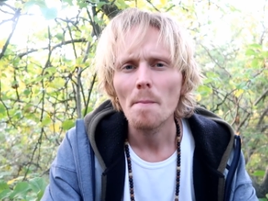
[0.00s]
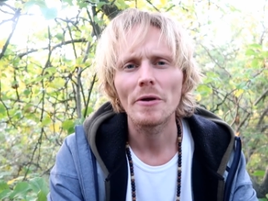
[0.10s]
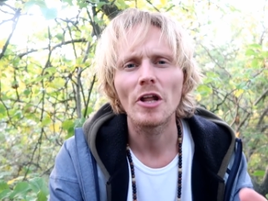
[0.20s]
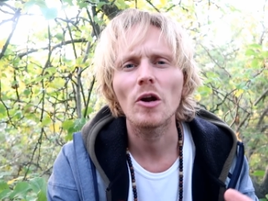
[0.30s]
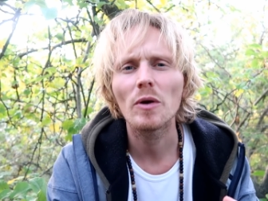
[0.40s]

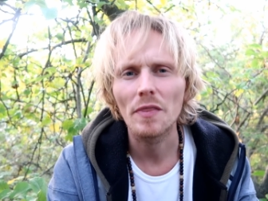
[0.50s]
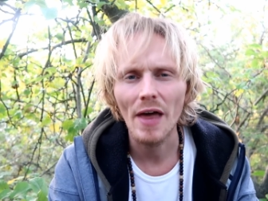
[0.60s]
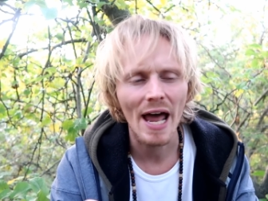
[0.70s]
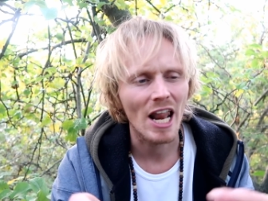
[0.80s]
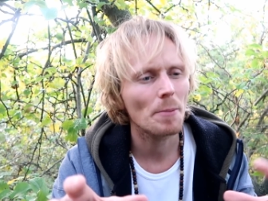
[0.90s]
But not only
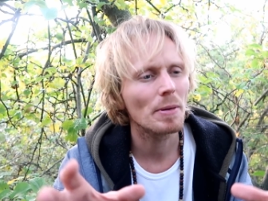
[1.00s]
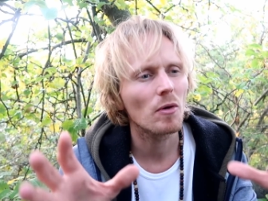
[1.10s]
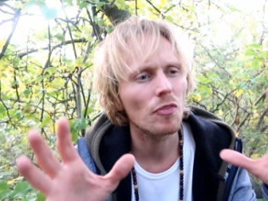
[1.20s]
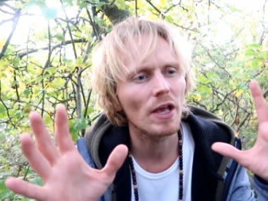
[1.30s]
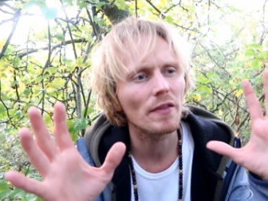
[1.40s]
that, a lot of
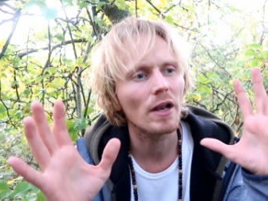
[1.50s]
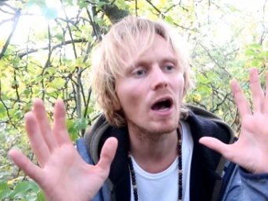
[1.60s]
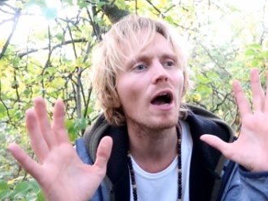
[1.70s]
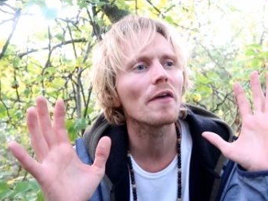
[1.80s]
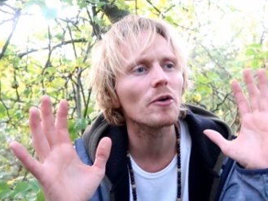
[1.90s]
people think that,
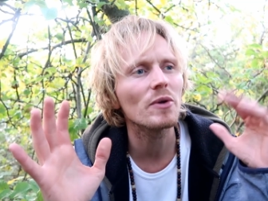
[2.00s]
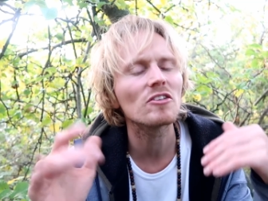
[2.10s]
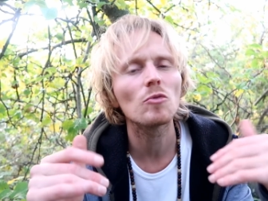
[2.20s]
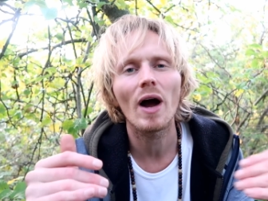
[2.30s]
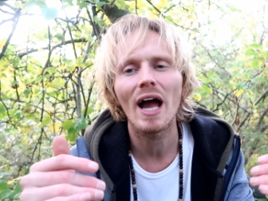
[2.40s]
oh, the
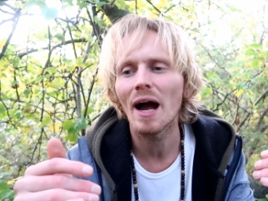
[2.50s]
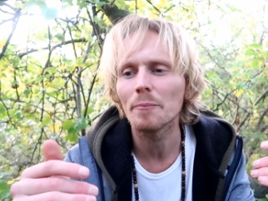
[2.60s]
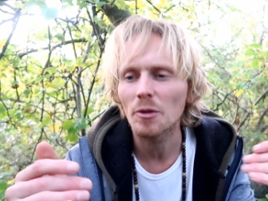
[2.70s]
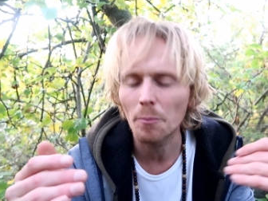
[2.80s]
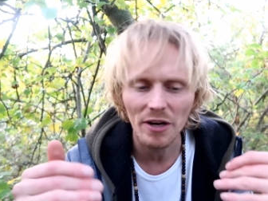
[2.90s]
reason why
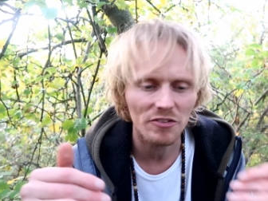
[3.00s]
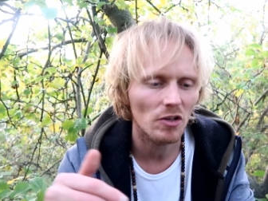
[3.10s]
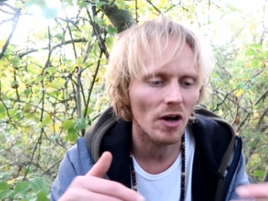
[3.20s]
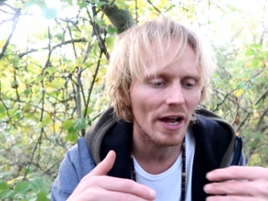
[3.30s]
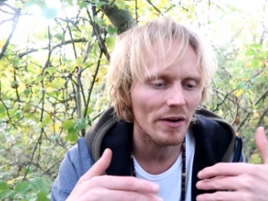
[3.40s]
I'm
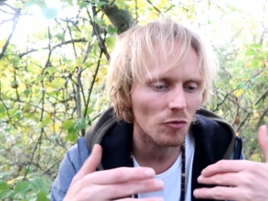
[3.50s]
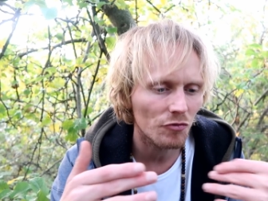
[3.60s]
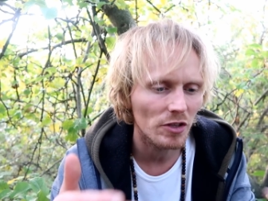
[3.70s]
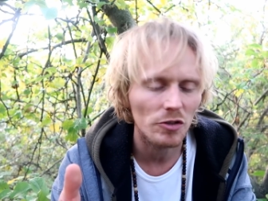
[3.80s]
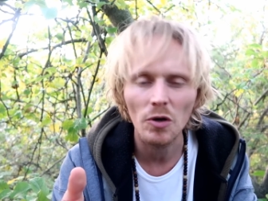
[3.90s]
depressed or I don't
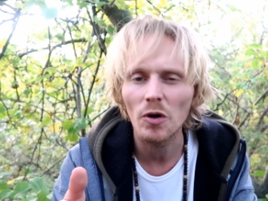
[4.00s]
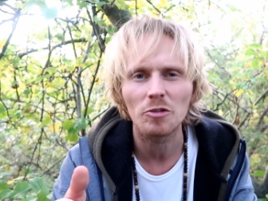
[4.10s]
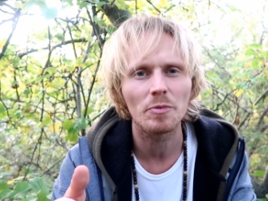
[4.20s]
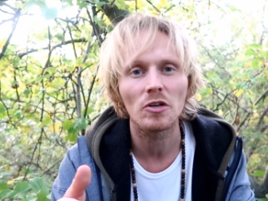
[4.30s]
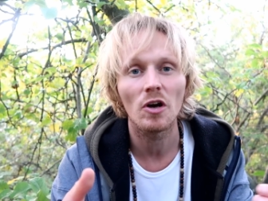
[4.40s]
feel good
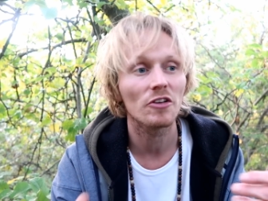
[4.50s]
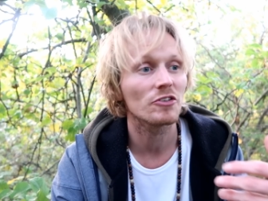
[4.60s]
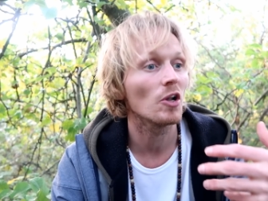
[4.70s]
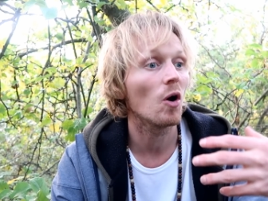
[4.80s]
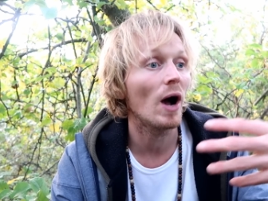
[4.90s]
is because,
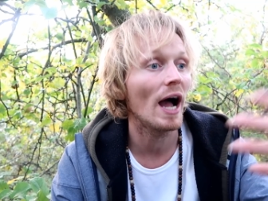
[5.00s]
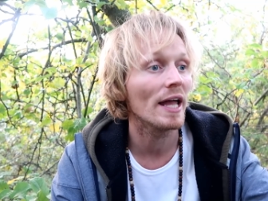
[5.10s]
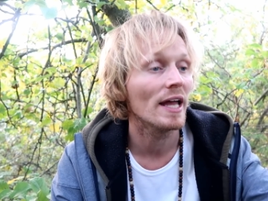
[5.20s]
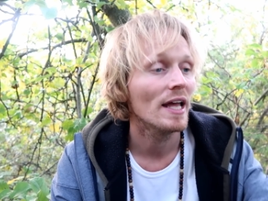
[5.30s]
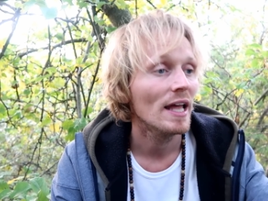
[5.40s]
you know,
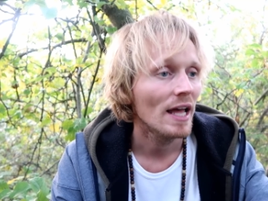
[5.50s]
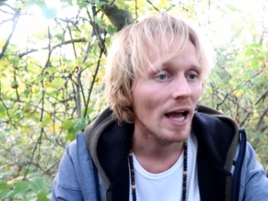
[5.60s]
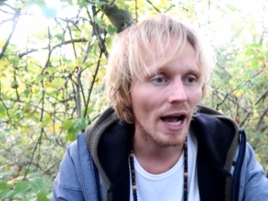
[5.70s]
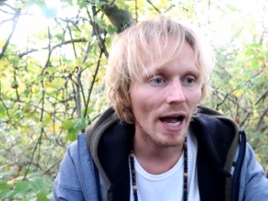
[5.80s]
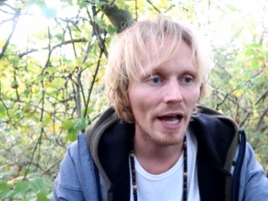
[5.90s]

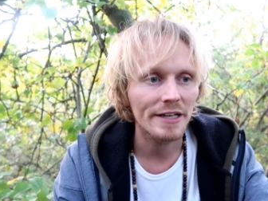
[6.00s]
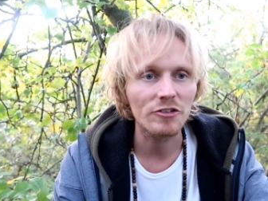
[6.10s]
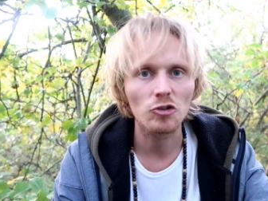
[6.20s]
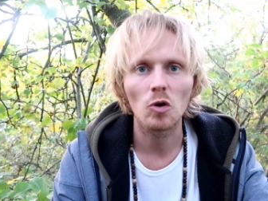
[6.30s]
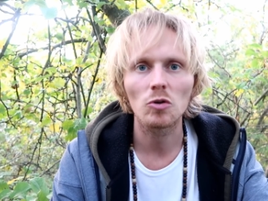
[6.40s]
I
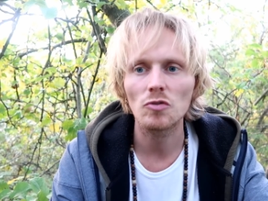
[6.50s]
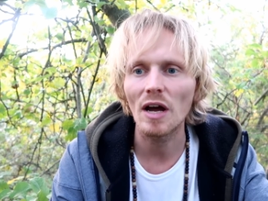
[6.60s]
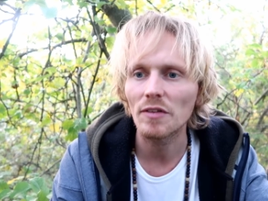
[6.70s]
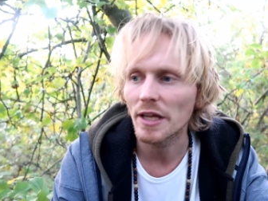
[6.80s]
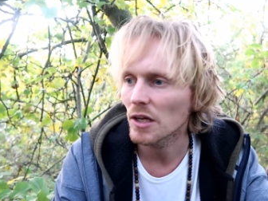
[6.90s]
need to go
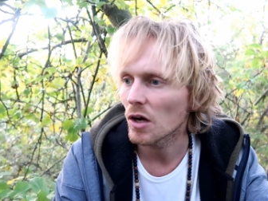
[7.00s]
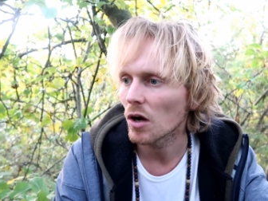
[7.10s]
traveling.